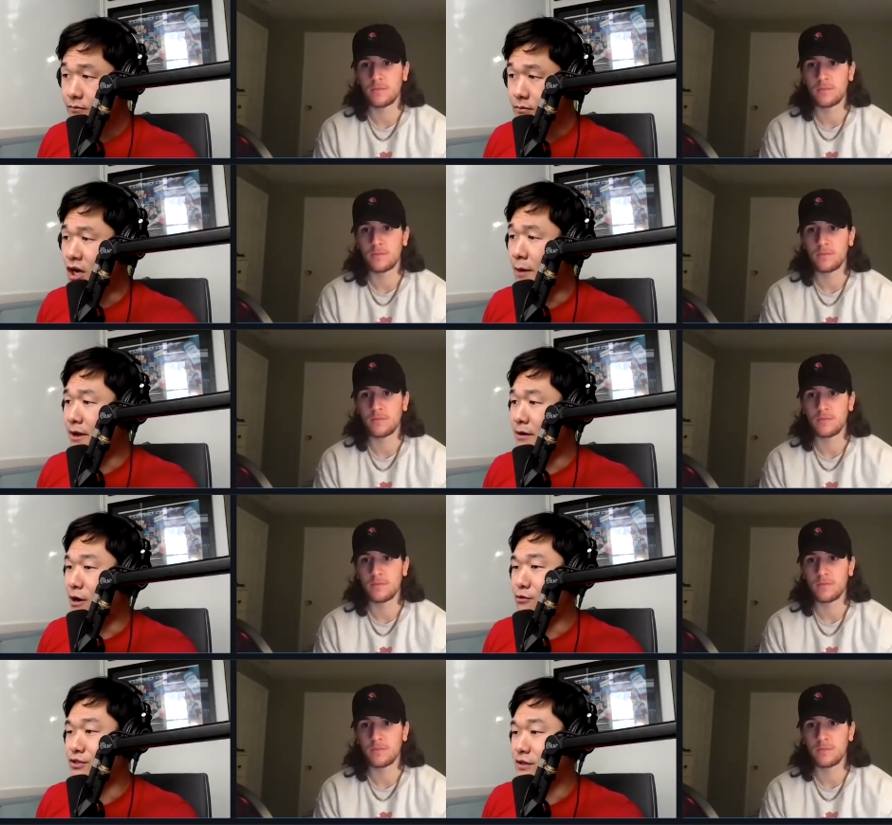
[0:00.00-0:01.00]
Speaker 1: top end
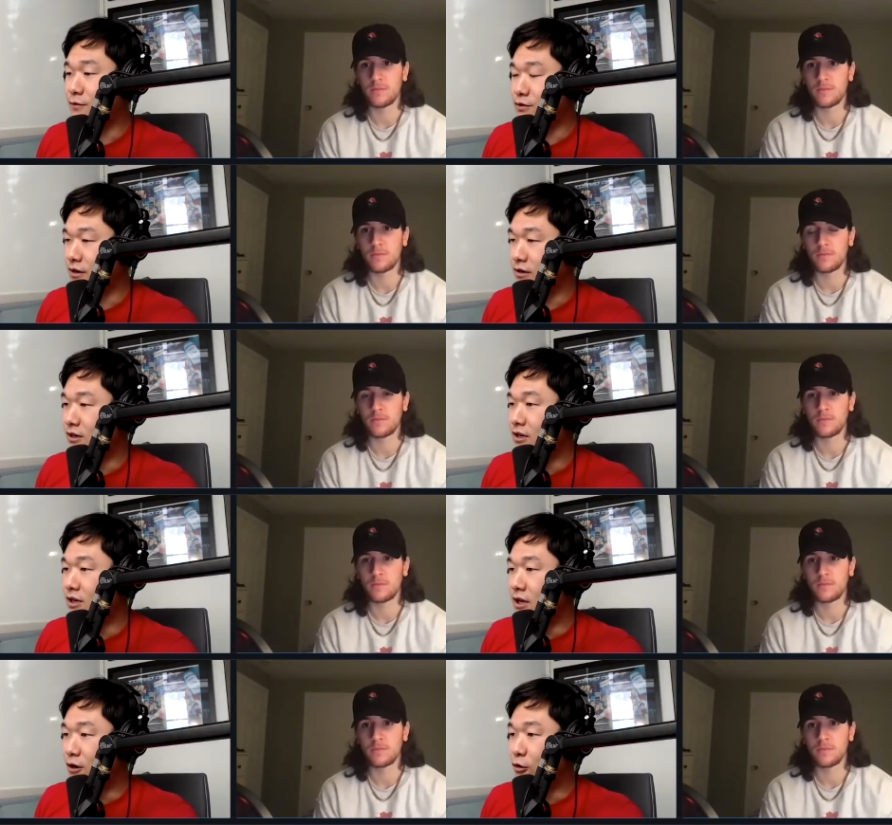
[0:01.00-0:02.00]
wide receivers there
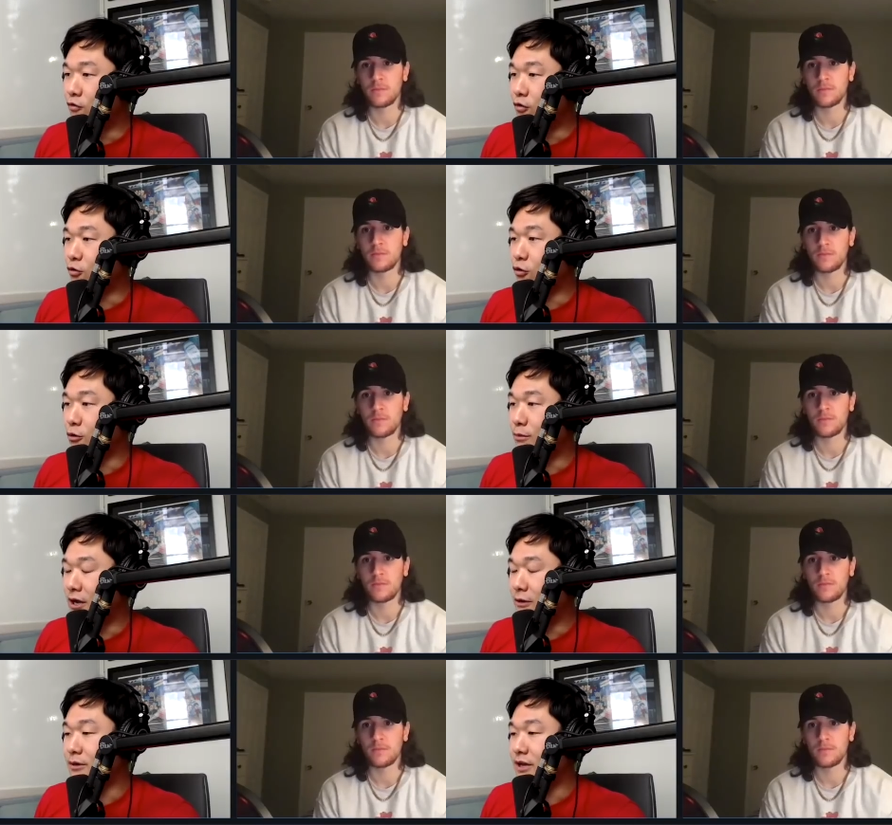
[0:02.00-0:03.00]
uh, over a
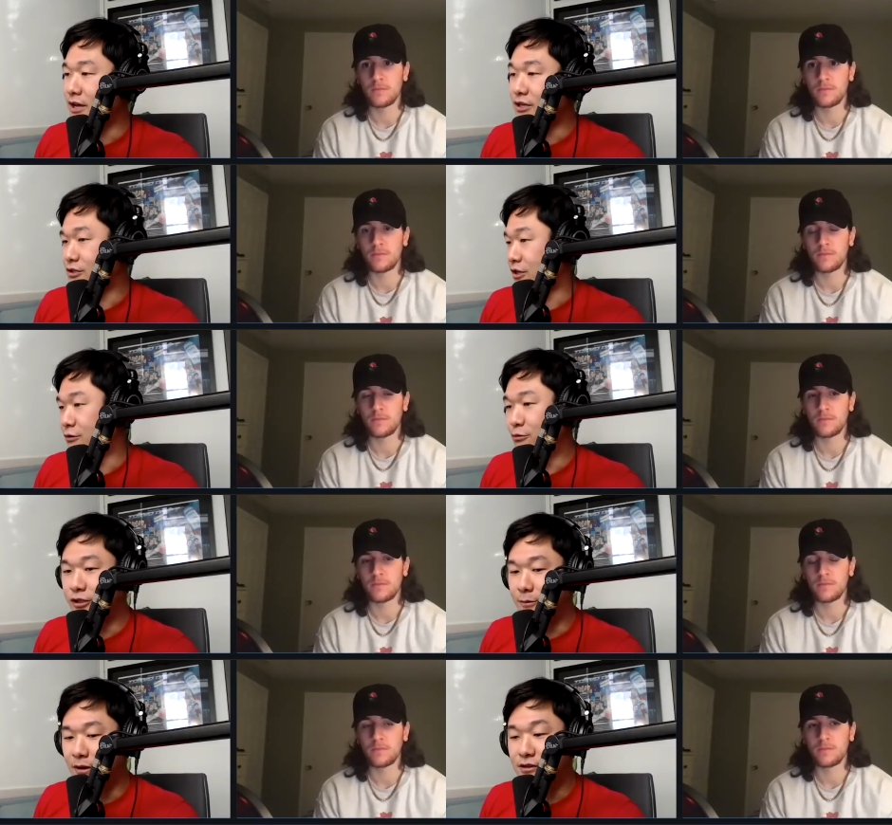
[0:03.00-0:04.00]
quarterback. But yeah, it just, it really
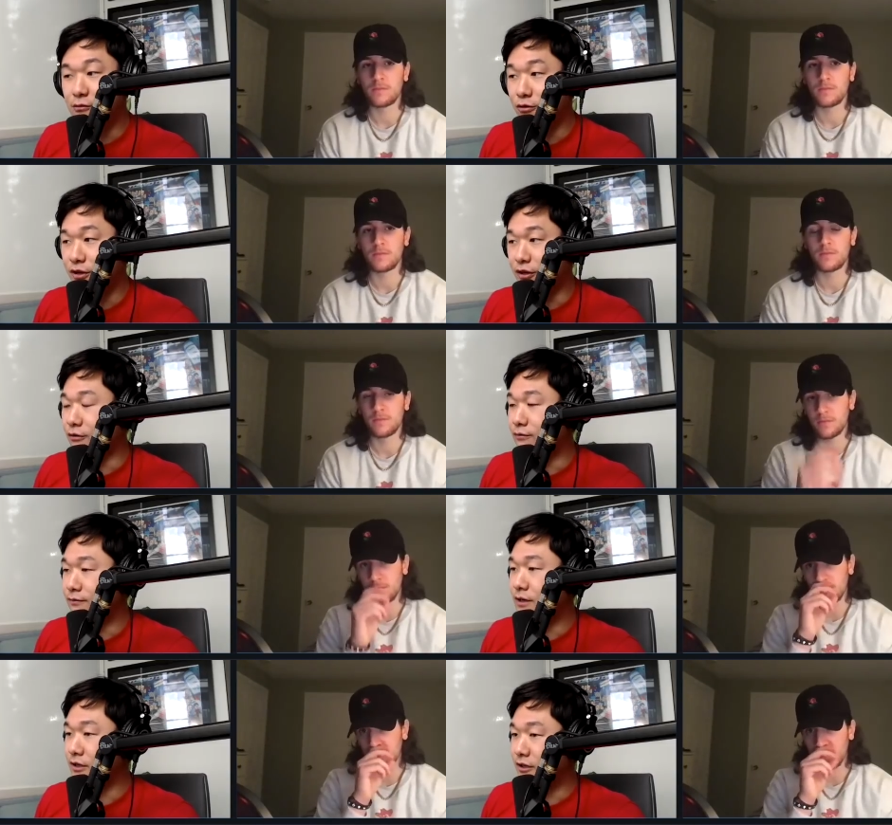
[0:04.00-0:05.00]
depends on where they go,
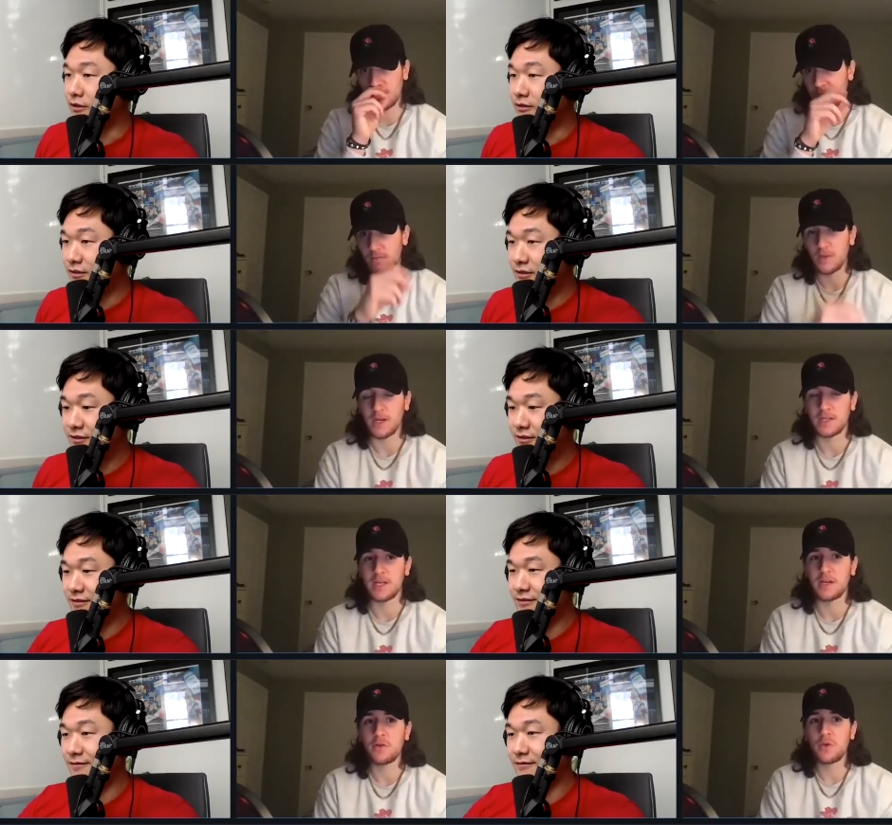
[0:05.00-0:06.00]
I think.
Speaker 2: Yeah, because
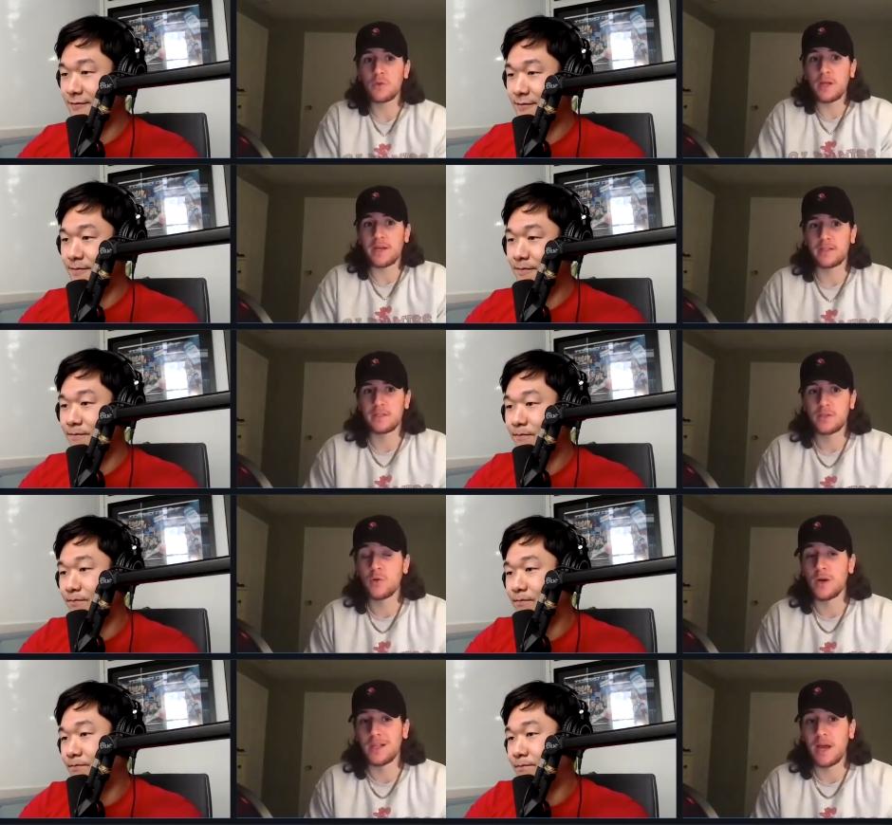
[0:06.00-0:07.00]
I know you like
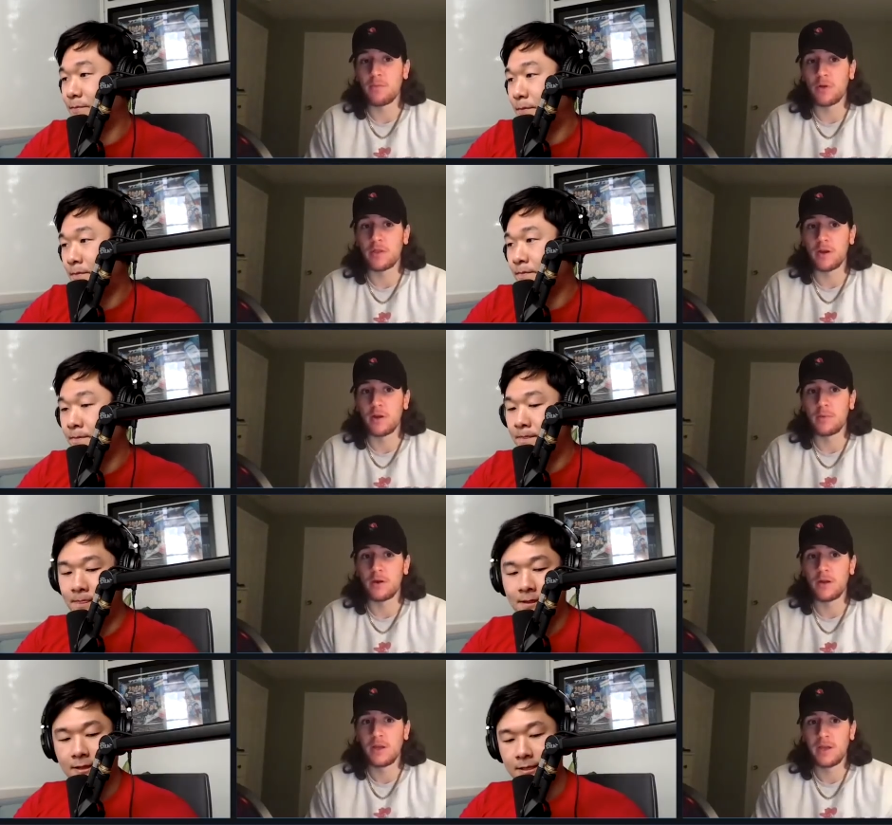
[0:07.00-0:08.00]
Tua a lot more than
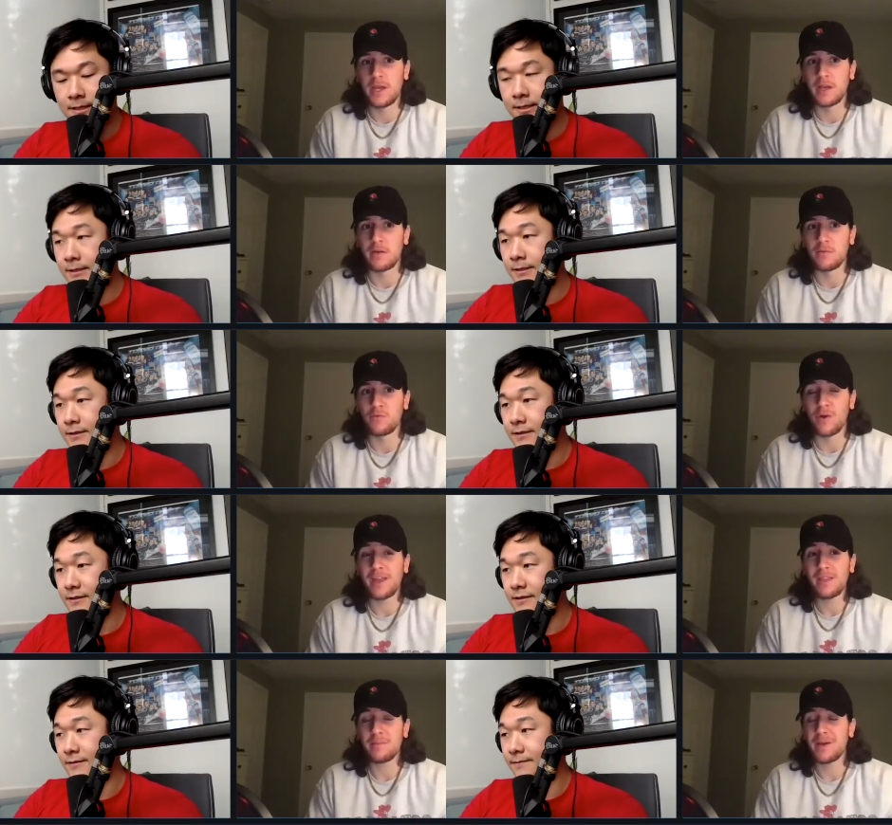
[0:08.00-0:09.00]
Herbert. And
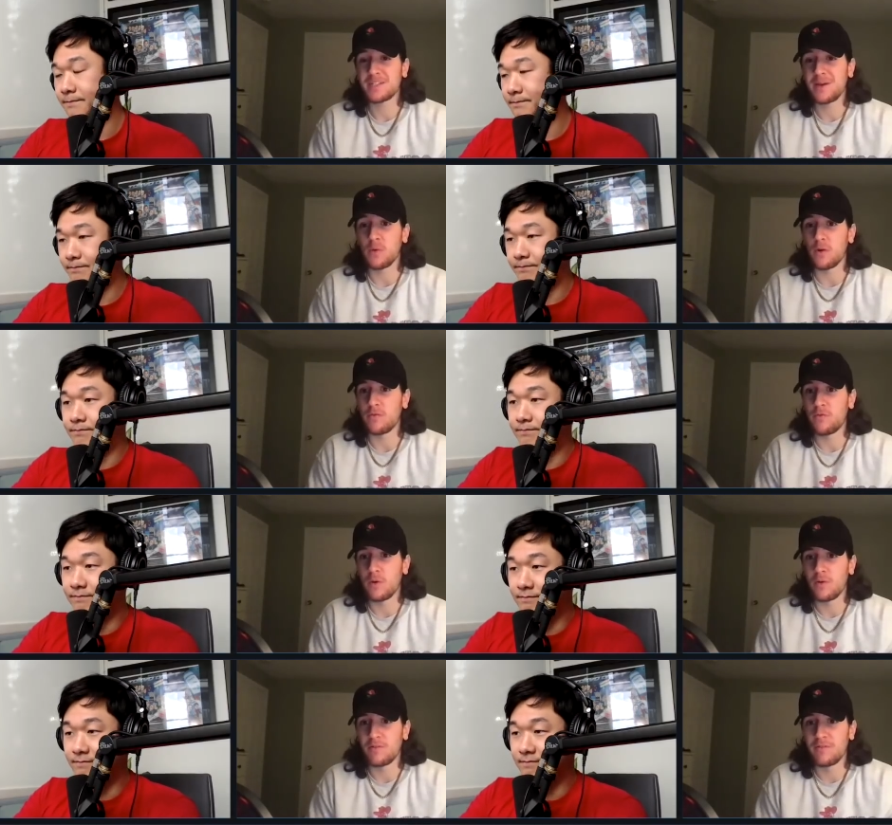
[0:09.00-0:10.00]
ranking them back to back 104,
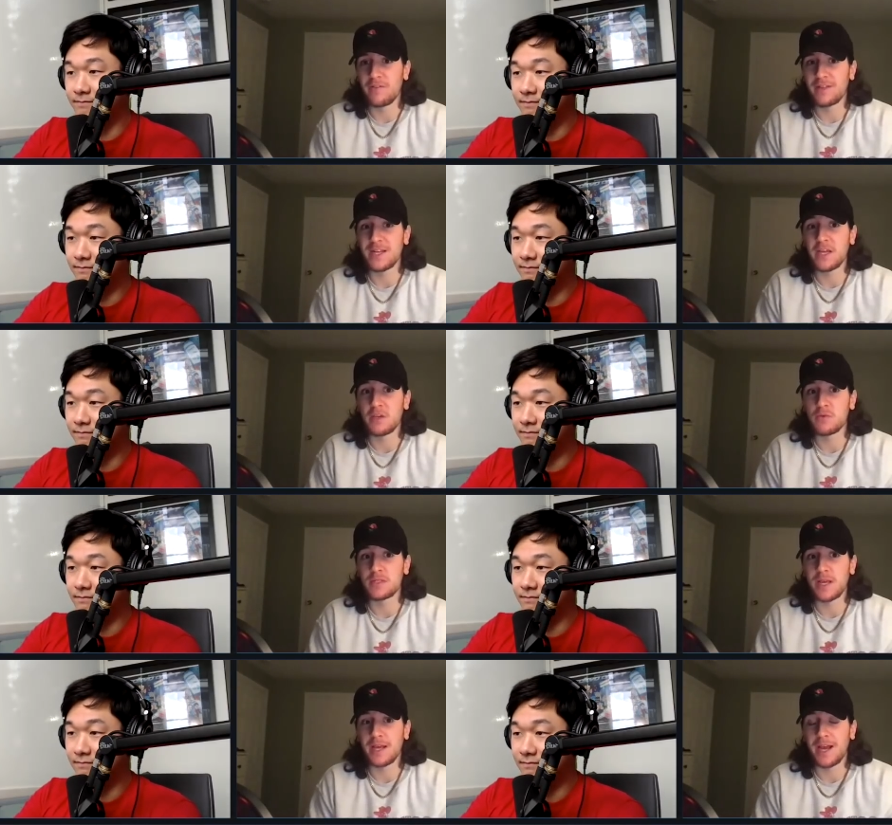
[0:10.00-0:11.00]
105, that's not you
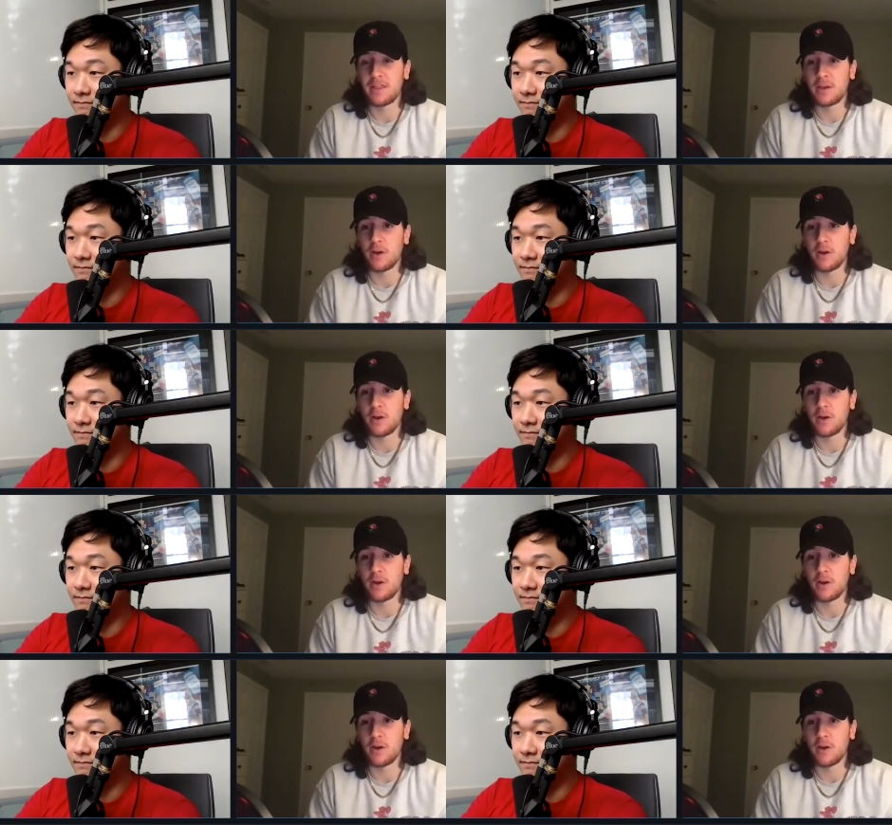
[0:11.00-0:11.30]
saying, I think